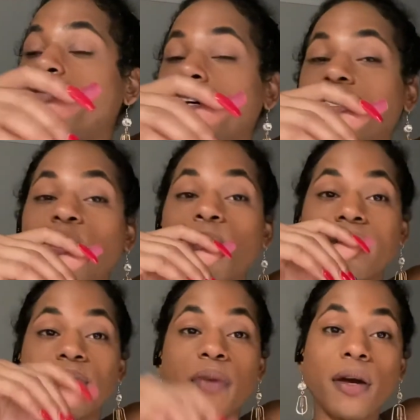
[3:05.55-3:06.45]
I see you about
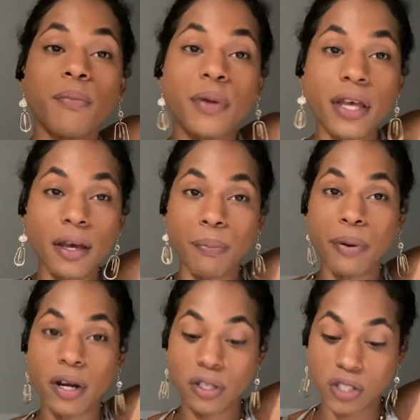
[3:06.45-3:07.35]
to make a big
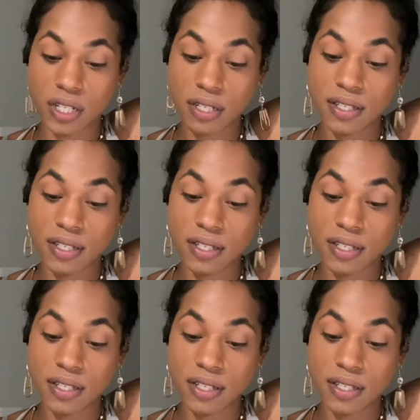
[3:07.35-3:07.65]
purchase.